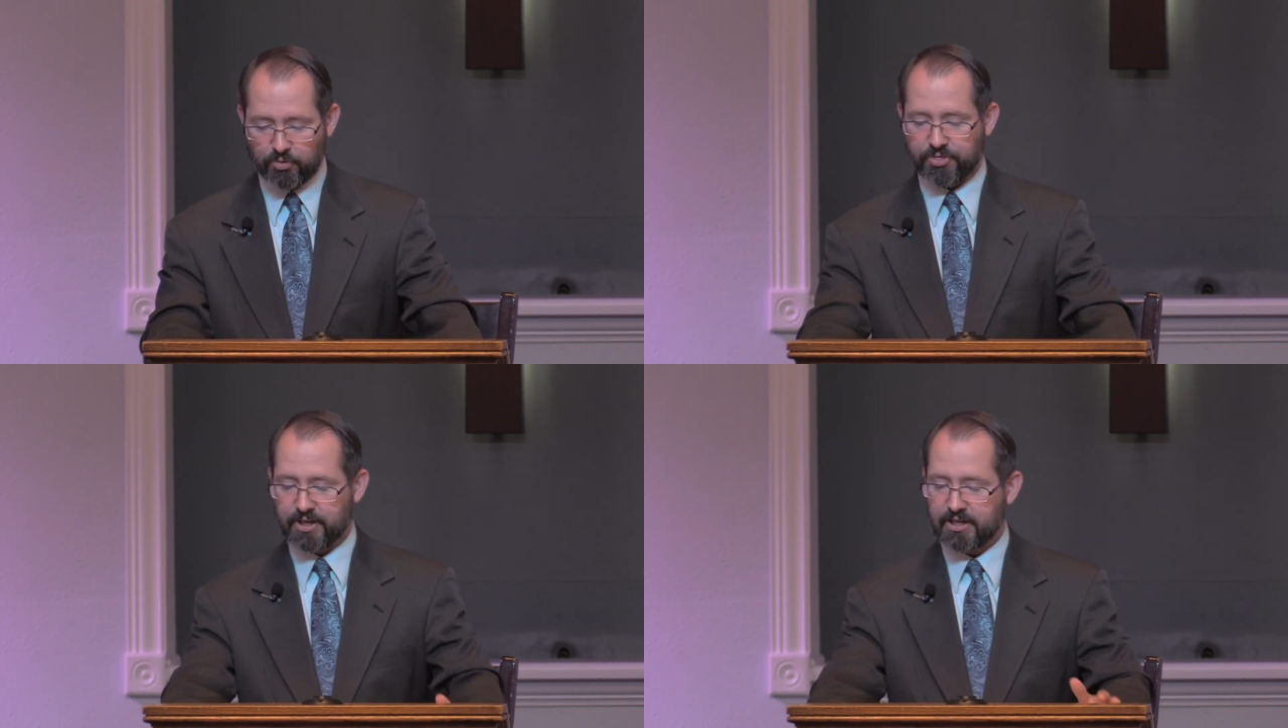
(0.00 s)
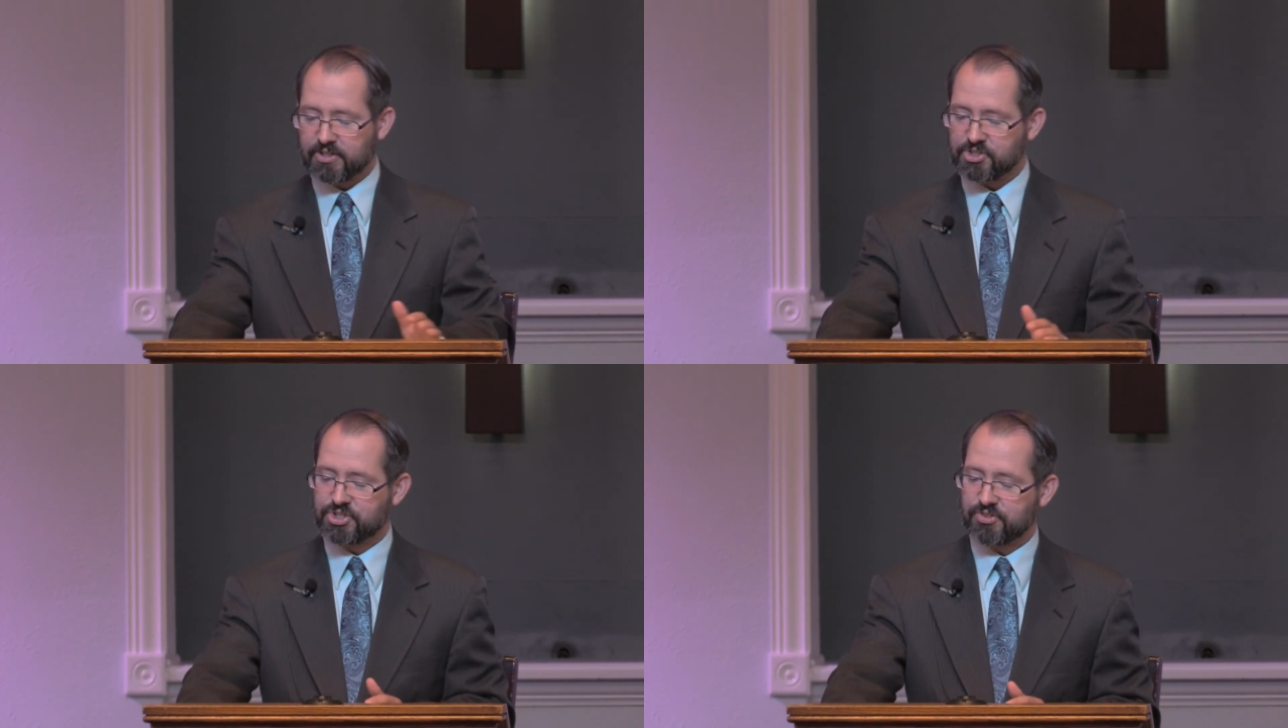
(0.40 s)
think
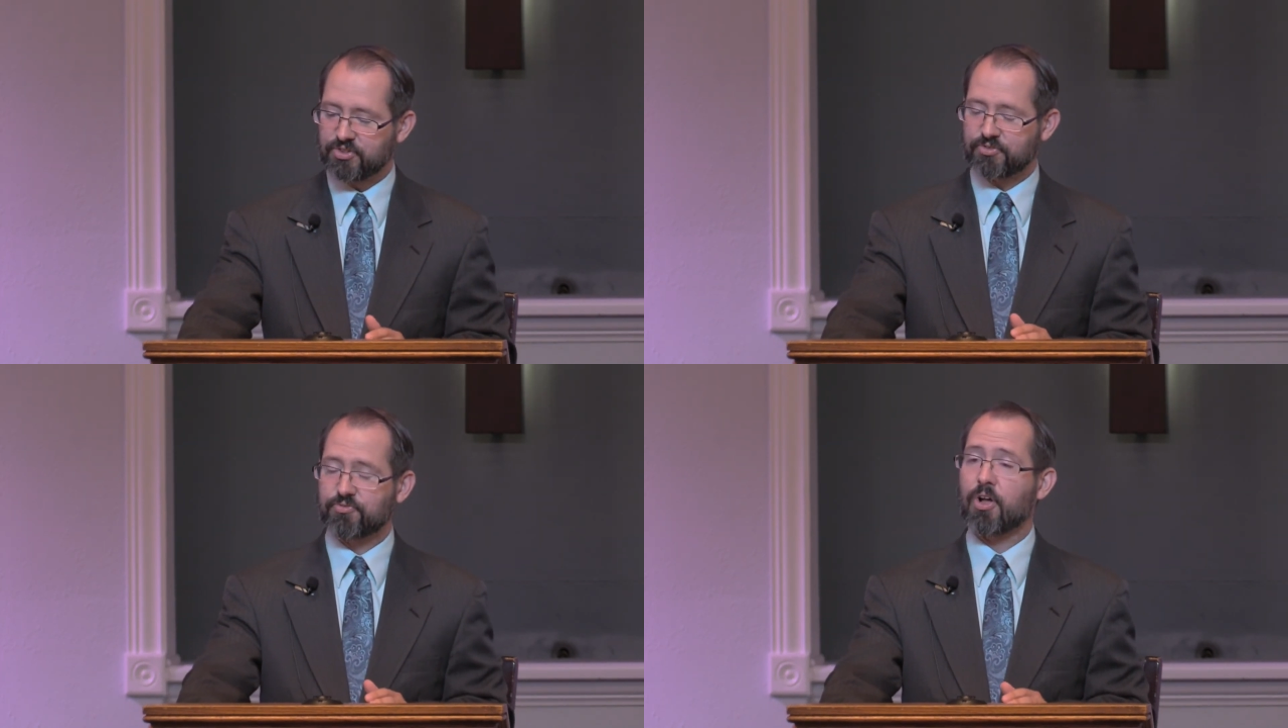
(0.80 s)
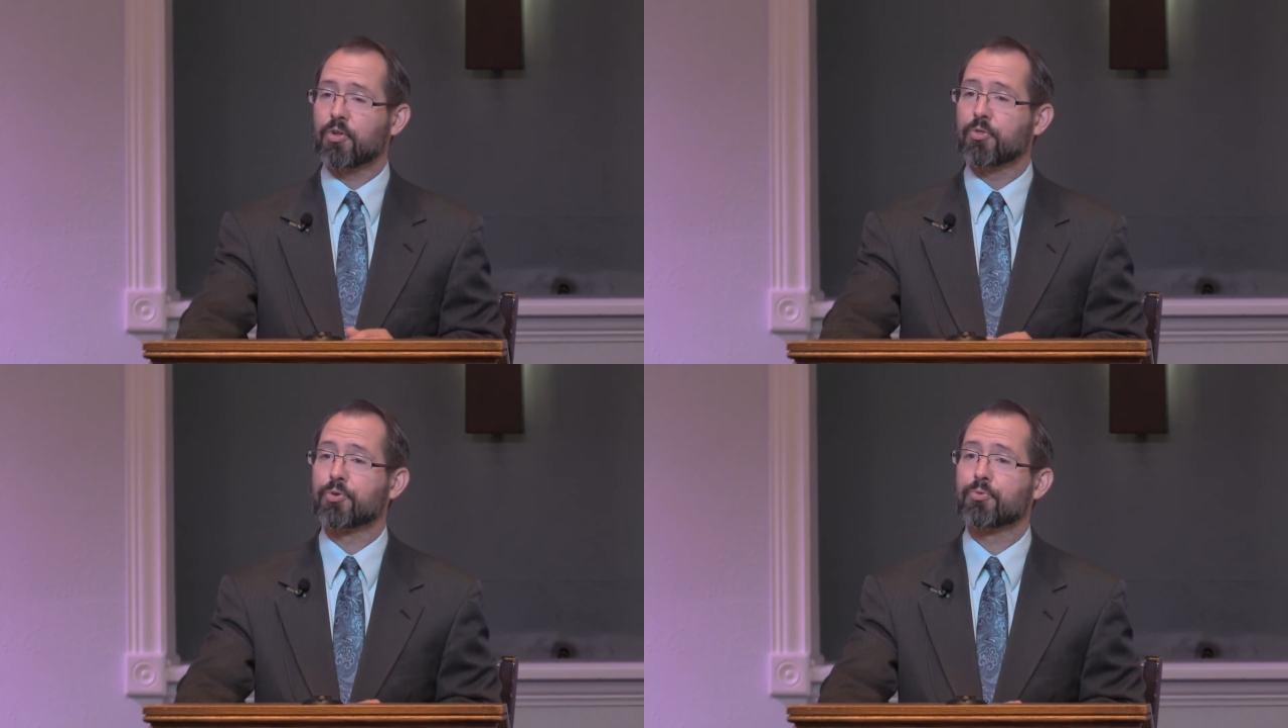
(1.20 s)
that Jesus
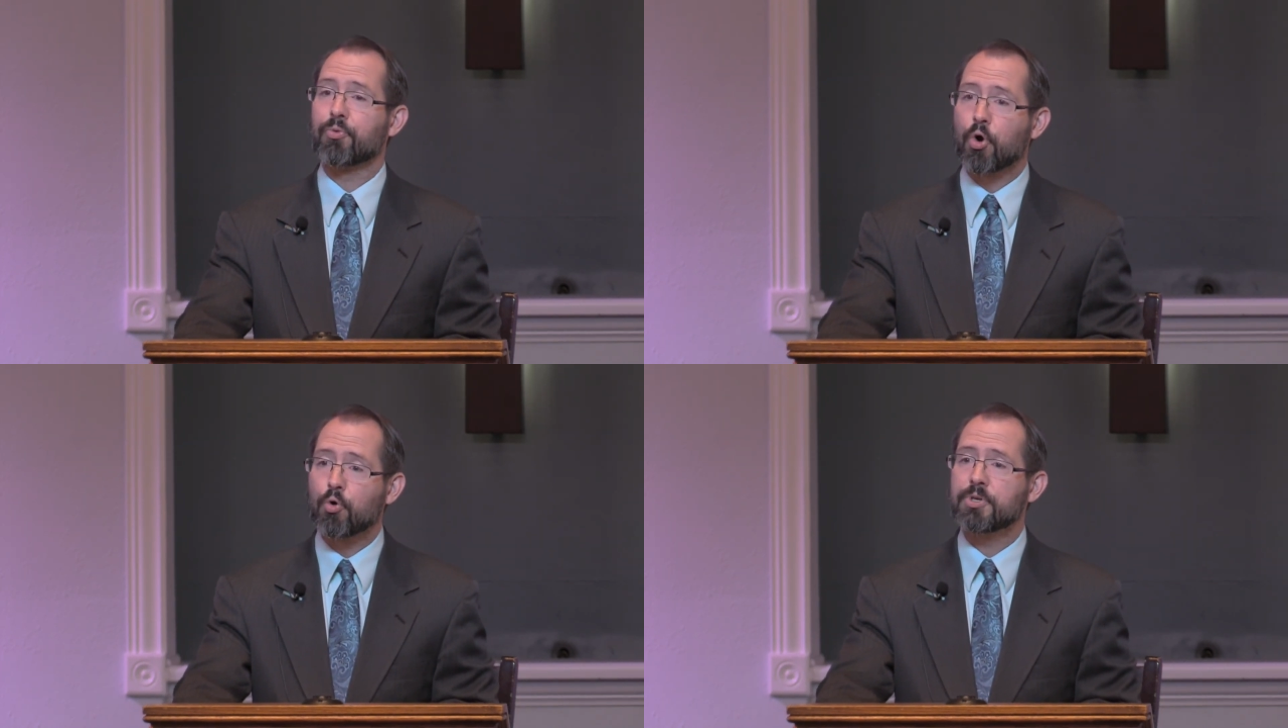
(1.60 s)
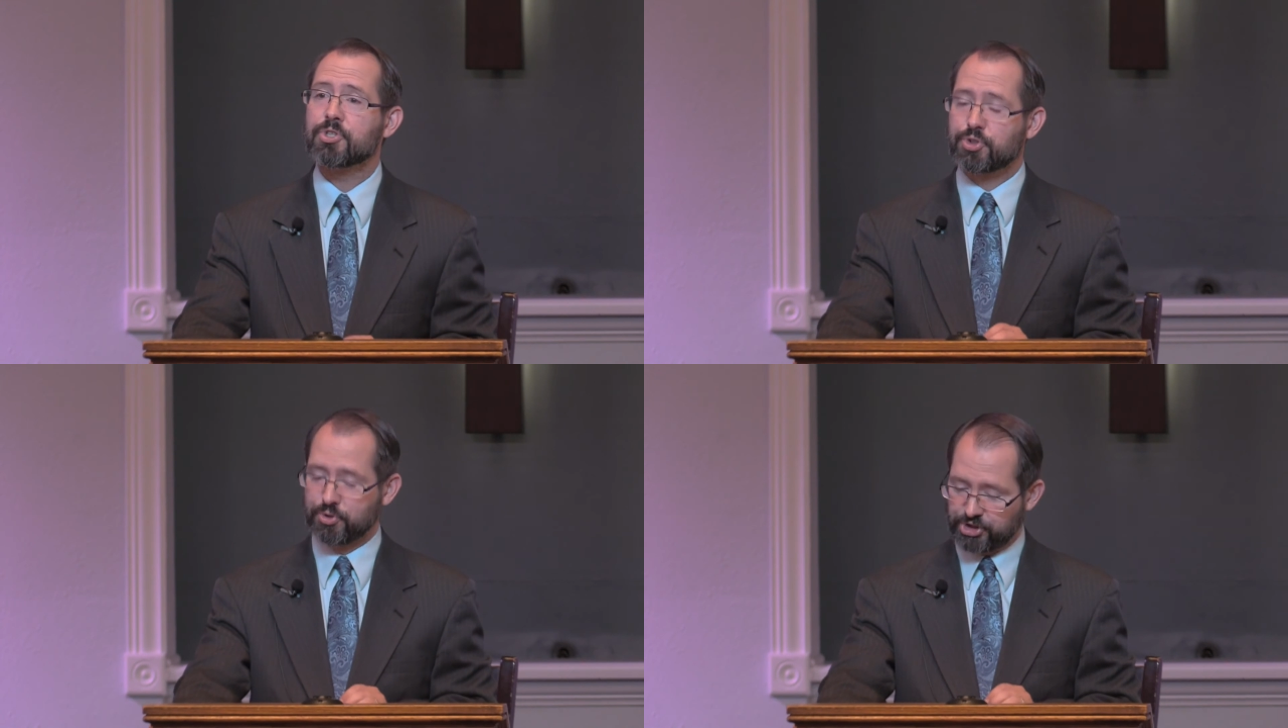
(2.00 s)
followed the
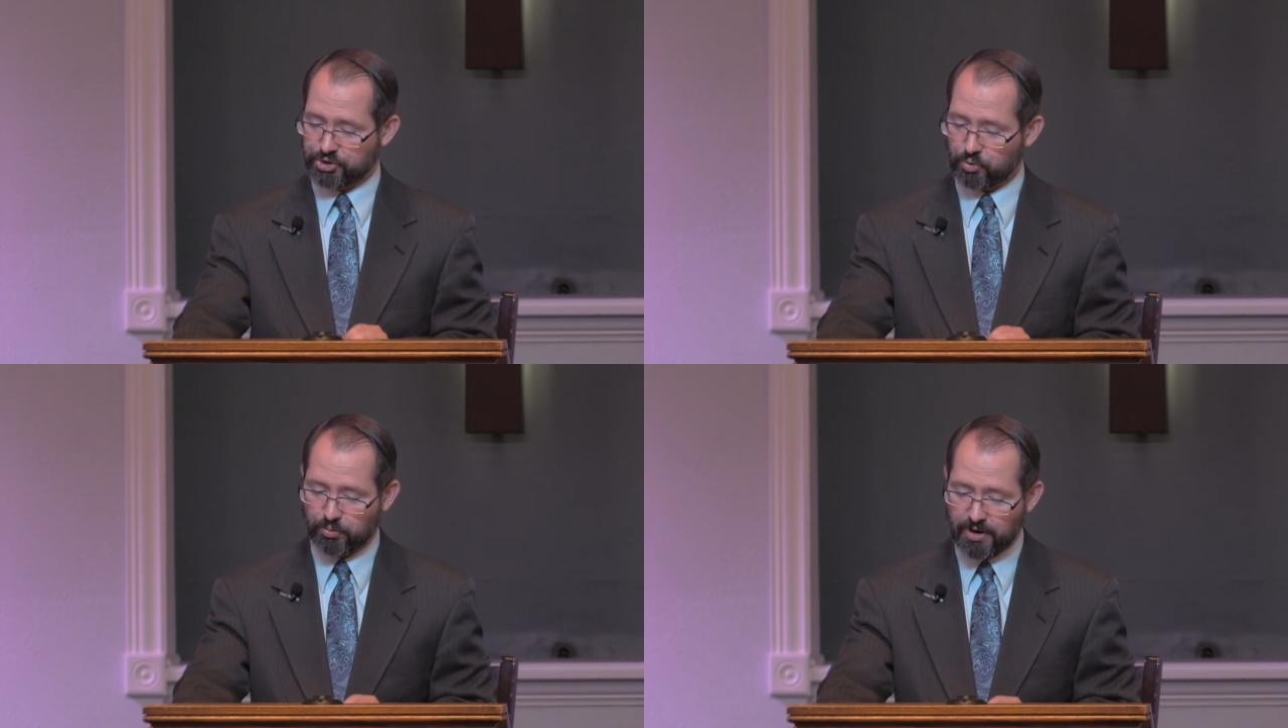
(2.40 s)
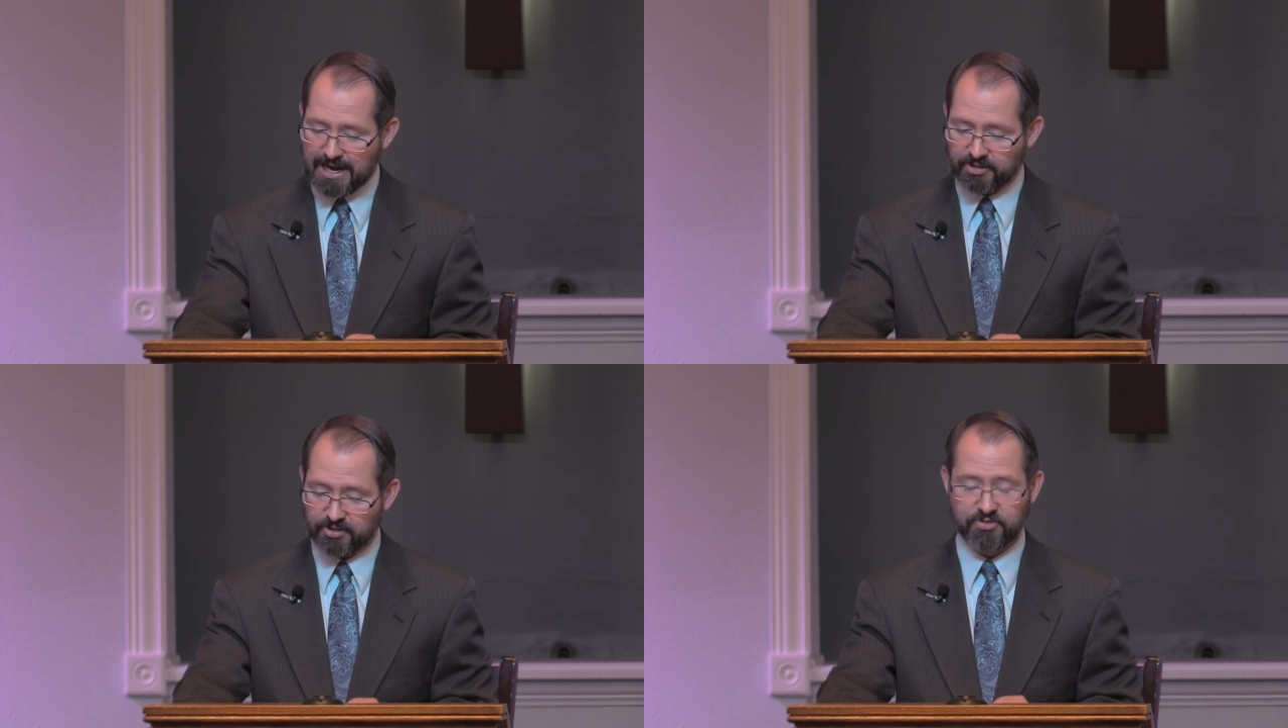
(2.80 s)
Roman judicial
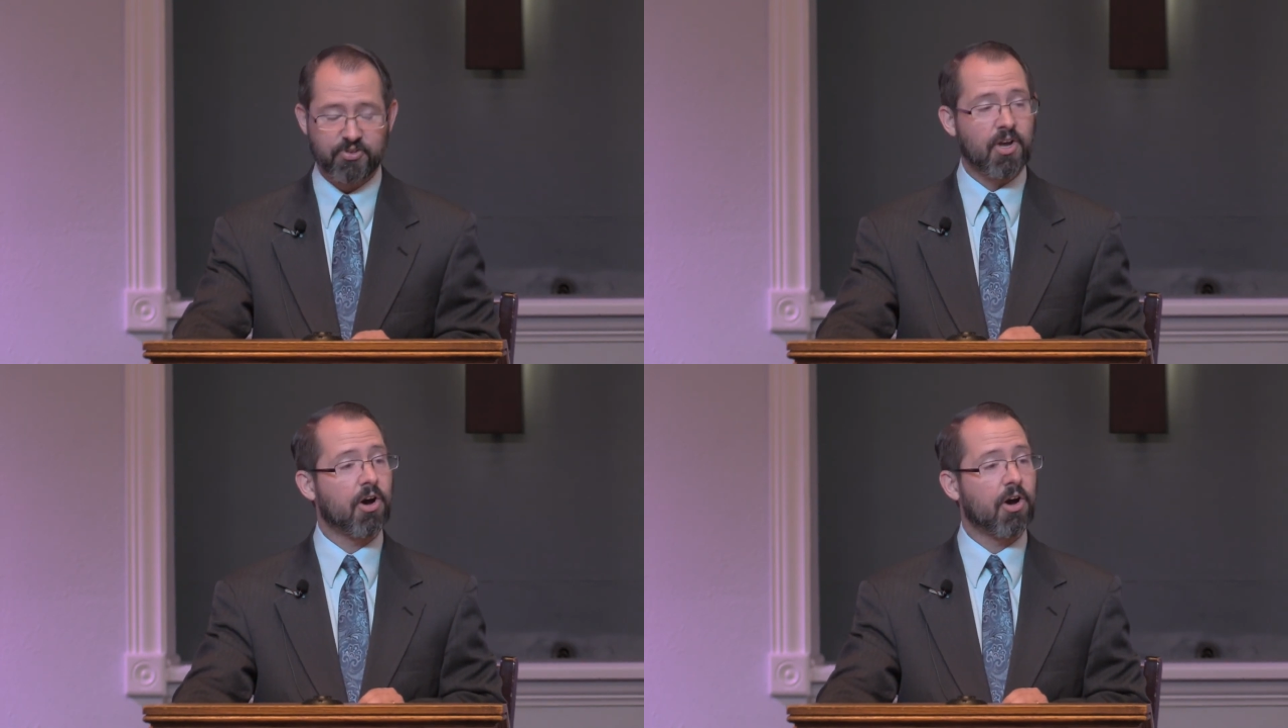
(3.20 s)
practice